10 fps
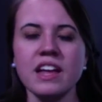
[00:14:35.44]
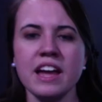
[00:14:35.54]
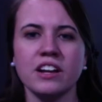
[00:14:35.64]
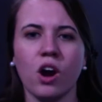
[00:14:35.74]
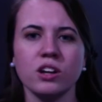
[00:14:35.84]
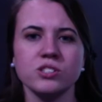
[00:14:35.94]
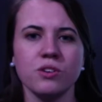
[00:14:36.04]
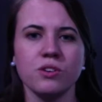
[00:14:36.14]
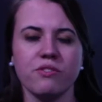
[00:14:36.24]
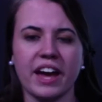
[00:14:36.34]
And also
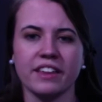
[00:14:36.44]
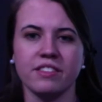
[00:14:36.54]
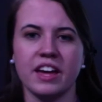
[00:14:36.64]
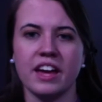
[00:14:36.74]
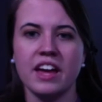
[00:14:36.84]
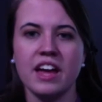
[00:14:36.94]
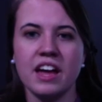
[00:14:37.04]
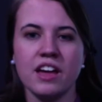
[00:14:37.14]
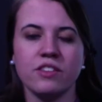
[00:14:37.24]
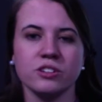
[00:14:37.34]
the fact that
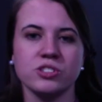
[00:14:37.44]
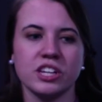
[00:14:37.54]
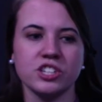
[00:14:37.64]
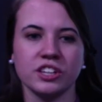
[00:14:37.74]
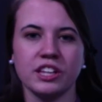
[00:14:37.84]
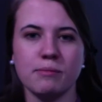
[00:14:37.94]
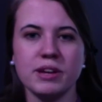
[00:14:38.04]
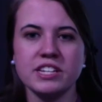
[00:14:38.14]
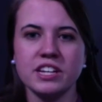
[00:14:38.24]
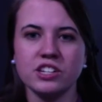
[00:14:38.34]
there's such a
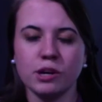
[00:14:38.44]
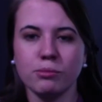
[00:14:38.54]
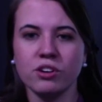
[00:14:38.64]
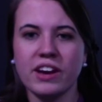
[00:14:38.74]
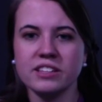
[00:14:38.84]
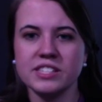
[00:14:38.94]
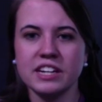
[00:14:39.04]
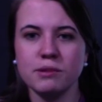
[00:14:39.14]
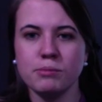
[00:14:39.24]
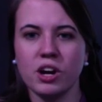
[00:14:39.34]
limited number of
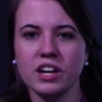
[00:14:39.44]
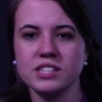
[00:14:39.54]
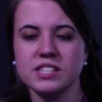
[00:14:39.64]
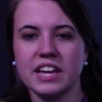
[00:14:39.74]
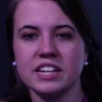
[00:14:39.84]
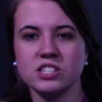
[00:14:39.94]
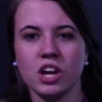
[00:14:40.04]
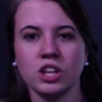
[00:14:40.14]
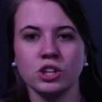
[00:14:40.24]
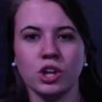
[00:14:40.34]
outstanding bonds and it's
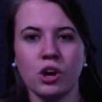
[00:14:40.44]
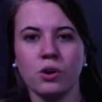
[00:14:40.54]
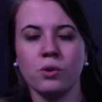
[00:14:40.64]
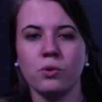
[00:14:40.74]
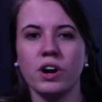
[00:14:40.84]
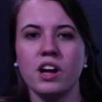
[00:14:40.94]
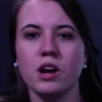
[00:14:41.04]
a low